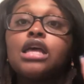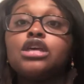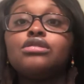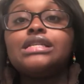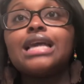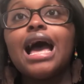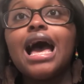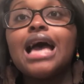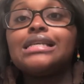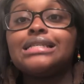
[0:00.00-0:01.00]

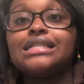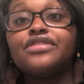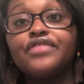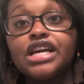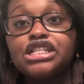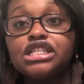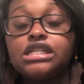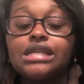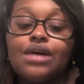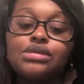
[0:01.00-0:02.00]
UTIs, yeast
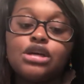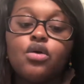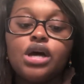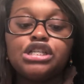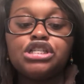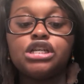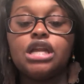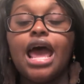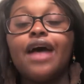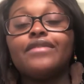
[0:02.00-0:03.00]
infections, that was a
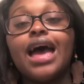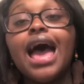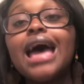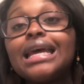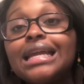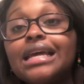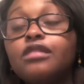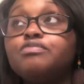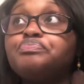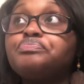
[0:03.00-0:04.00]
question. Have I had any?